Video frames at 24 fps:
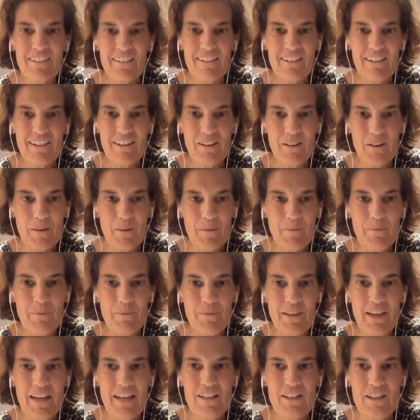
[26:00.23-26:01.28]
And
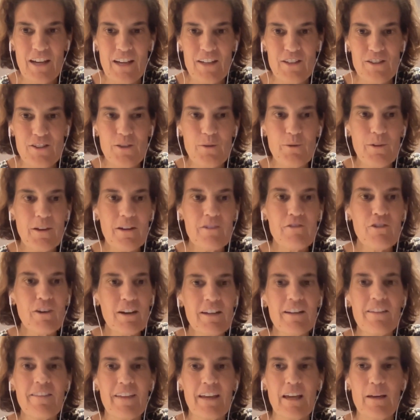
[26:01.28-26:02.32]
so trying
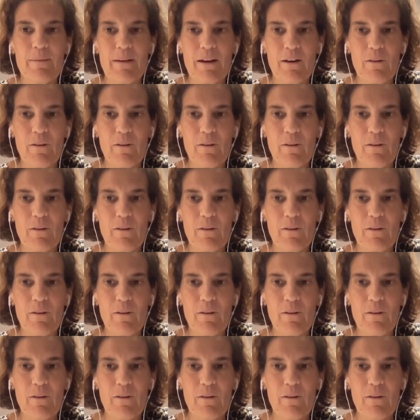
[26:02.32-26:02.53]
to think about